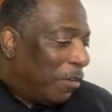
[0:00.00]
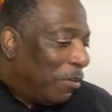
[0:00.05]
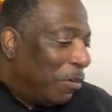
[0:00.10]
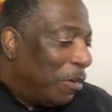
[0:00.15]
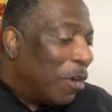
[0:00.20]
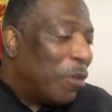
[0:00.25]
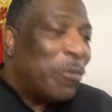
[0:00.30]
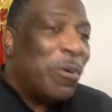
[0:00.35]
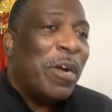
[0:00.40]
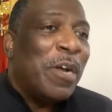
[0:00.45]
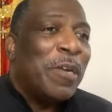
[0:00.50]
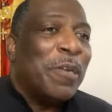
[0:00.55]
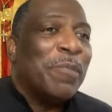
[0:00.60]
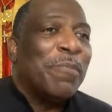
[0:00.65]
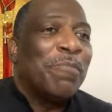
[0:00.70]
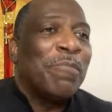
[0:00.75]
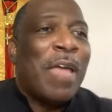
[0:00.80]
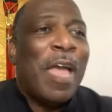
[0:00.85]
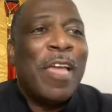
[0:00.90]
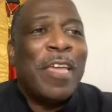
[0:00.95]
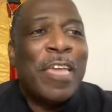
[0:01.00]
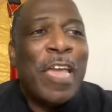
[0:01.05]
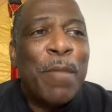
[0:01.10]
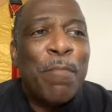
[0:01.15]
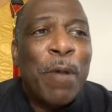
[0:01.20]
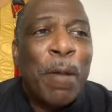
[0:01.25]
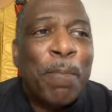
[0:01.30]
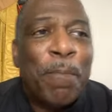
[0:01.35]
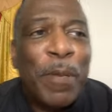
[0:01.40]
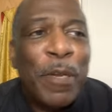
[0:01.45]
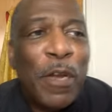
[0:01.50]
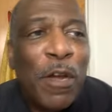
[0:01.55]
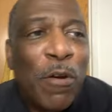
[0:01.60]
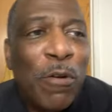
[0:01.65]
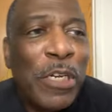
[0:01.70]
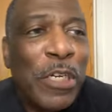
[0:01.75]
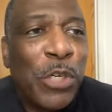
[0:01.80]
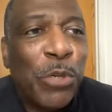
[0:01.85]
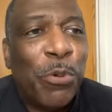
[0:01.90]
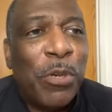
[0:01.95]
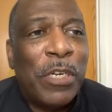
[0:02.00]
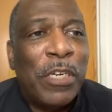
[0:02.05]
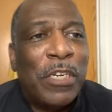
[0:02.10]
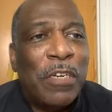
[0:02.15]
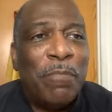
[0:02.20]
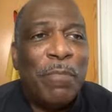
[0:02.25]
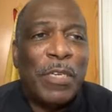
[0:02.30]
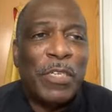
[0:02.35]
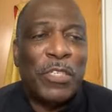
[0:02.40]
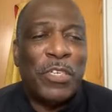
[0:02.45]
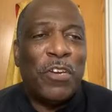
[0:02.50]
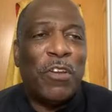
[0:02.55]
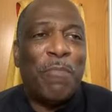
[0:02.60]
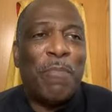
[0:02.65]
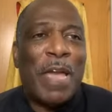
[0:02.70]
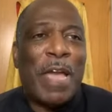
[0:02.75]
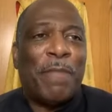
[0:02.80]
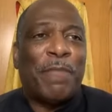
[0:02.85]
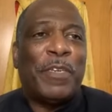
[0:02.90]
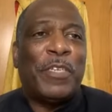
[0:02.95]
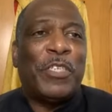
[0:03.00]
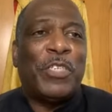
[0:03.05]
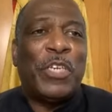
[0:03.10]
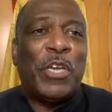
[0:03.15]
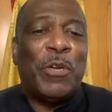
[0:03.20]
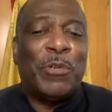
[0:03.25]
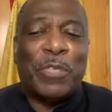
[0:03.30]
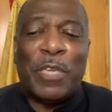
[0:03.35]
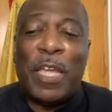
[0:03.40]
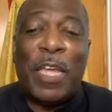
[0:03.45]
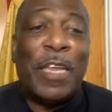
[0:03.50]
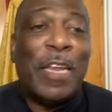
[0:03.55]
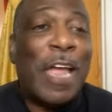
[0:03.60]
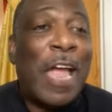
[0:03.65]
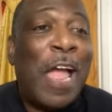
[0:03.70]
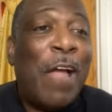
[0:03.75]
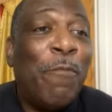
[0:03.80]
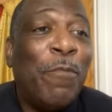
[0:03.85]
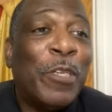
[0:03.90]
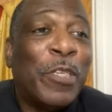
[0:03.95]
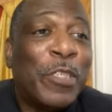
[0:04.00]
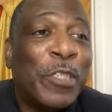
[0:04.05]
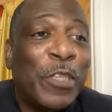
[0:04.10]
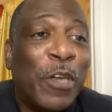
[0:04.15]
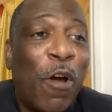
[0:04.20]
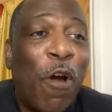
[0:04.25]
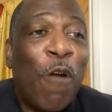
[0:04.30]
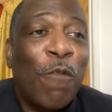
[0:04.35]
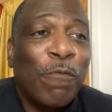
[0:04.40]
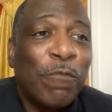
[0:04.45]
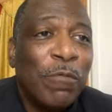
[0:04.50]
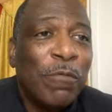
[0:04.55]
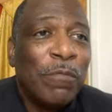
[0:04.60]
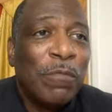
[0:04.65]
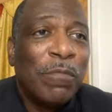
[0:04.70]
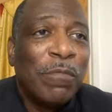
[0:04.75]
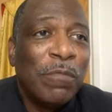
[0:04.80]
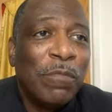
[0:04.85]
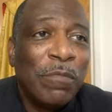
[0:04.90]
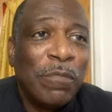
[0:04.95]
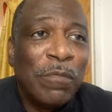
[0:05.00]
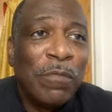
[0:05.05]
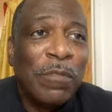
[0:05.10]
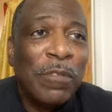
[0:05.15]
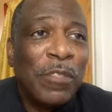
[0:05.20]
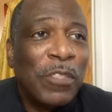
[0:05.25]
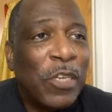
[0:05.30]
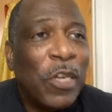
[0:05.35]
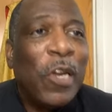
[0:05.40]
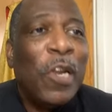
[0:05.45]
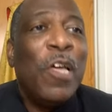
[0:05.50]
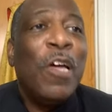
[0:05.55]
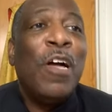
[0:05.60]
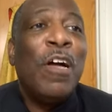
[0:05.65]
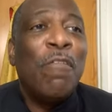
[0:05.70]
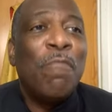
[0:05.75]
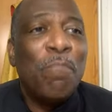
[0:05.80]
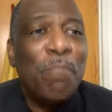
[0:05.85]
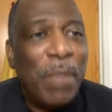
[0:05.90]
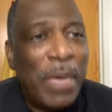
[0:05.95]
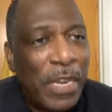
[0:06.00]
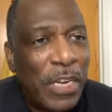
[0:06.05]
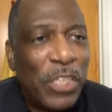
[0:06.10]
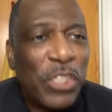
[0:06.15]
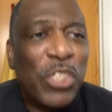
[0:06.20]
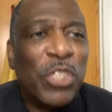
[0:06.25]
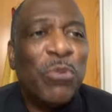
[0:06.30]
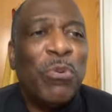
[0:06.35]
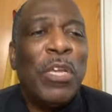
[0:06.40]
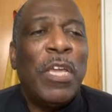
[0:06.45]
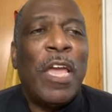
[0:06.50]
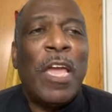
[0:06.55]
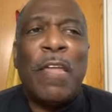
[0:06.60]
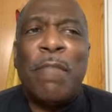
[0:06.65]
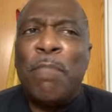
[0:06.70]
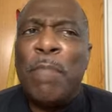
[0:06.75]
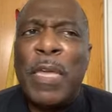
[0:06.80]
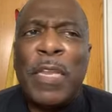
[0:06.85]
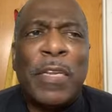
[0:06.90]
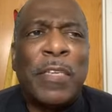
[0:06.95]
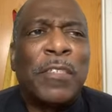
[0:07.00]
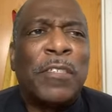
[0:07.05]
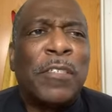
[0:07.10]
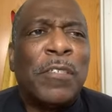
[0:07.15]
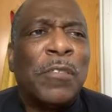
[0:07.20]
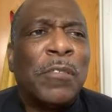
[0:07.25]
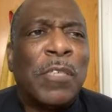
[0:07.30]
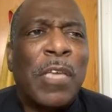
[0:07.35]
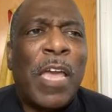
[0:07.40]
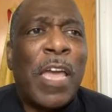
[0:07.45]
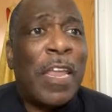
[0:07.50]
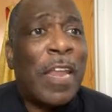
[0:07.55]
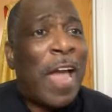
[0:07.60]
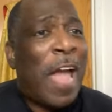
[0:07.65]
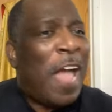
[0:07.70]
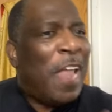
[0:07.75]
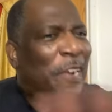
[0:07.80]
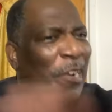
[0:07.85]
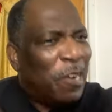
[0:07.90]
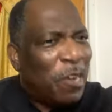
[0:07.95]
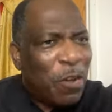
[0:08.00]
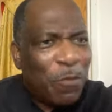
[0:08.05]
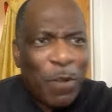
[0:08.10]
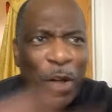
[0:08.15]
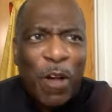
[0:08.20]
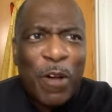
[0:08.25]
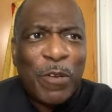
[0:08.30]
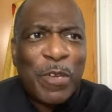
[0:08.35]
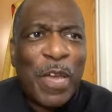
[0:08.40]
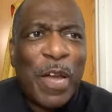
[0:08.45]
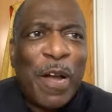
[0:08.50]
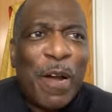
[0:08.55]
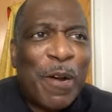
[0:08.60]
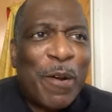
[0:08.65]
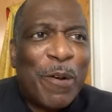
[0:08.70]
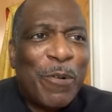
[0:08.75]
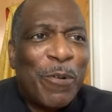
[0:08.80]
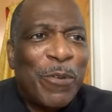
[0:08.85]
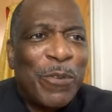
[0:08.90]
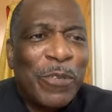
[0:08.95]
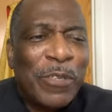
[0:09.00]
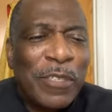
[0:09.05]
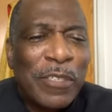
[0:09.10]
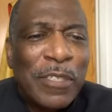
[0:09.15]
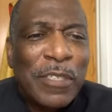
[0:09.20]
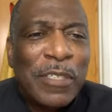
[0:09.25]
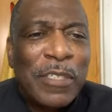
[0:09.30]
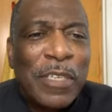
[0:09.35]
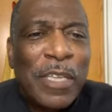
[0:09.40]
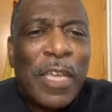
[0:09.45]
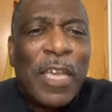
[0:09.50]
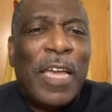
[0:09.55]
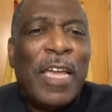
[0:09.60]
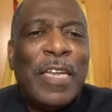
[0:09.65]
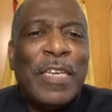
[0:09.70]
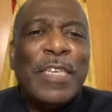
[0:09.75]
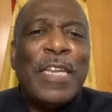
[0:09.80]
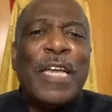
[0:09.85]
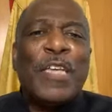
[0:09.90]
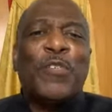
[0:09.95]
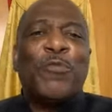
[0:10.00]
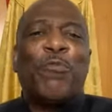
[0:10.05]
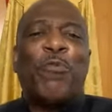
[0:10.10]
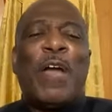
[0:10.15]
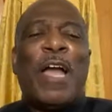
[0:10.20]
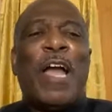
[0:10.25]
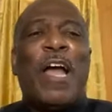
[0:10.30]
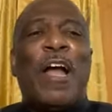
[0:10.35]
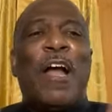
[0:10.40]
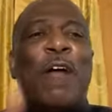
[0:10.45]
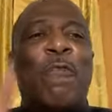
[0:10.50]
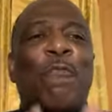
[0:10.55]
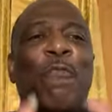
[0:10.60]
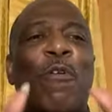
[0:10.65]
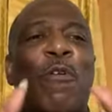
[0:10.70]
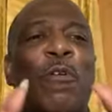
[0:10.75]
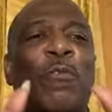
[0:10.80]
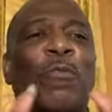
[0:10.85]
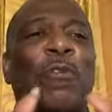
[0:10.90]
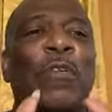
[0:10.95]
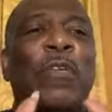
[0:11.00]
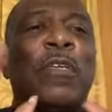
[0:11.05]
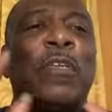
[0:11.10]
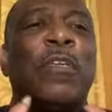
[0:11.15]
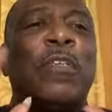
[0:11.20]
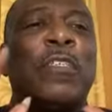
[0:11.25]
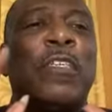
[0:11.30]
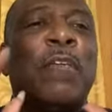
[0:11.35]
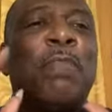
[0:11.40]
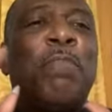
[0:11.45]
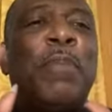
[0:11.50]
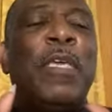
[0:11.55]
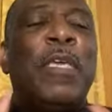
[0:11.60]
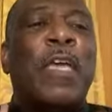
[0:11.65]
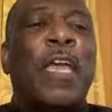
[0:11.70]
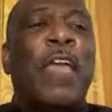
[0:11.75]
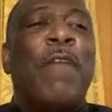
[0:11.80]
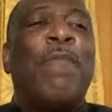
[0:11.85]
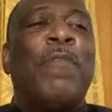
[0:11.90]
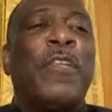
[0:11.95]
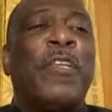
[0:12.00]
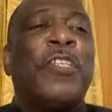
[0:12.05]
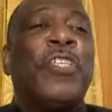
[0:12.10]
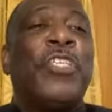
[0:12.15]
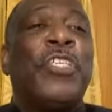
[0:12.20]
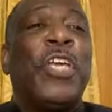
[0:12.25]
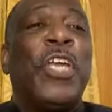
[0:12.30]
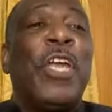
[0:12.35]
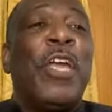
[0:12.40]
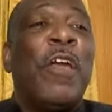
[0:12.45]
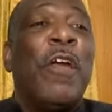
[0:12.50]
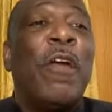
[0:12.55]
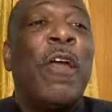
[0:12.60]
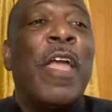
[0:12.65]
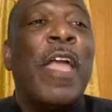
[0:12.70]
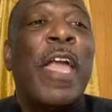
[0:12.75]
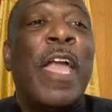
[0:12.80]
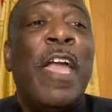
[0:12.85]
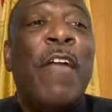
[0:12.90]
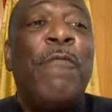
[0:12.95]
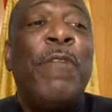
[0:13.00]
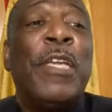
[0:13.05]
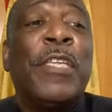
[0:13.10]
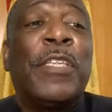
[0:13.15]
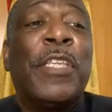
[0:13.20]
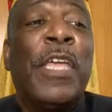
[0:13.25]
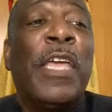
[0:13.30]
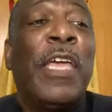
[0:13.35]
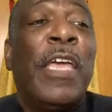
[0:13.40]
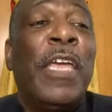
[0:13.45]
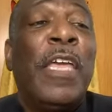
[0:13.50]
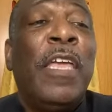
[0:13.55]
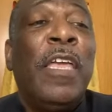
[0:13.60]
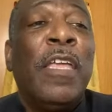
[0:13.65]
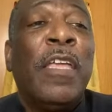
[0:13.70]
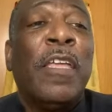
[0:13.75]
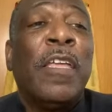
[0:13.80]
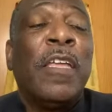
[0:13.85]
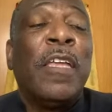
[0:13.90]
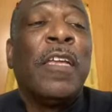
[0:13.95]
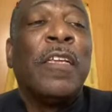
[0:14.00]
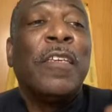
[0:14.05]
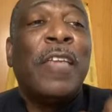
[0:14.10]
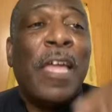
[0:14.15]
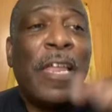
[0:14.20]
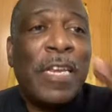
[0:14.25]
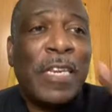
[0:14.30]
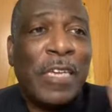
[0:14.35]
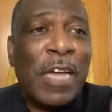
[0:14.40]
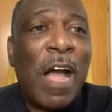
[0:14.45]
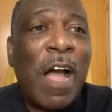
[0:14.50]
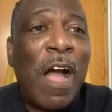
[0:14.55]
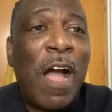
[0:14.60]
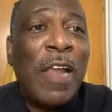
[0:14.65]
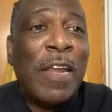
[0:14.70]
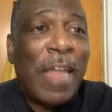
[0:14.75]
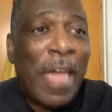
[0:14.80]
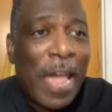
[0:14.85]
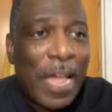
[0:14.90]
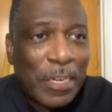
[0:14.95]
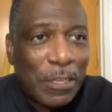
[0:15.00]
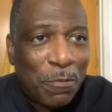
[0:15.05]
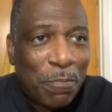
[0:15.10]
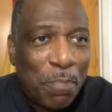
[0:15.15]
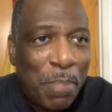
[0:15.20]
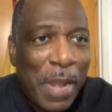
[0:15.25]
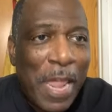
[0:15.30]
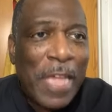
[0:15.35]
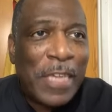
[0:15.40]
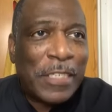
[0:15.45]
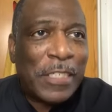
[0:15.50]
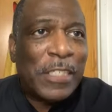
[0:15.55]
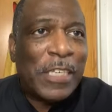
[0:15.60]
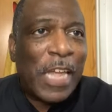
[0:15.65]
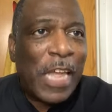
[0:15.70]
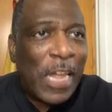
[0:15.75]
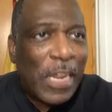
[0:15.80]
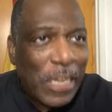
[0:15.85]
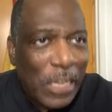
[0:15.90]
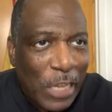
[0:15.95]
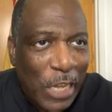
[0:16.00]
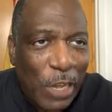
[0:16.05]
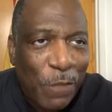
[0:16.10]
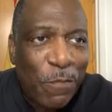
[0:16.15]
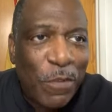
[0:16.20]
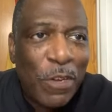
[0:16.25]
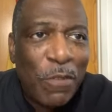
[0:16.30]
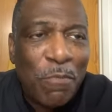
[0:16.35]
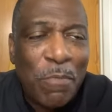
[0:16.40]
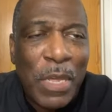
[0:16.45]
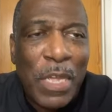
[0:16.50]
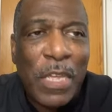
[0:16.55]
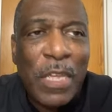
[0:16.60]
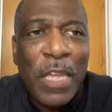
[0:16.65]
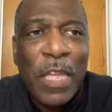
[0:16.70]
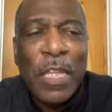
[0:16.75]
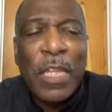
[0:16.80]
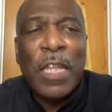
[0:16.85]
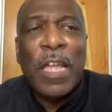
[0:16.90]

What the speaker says: You know what? I came up in Holy Trinity Missionary Baptist Church, and I was taught to love ministry and ministers. And I love all y'all. And that's why I want to be able to share everything that God has blessed and given me.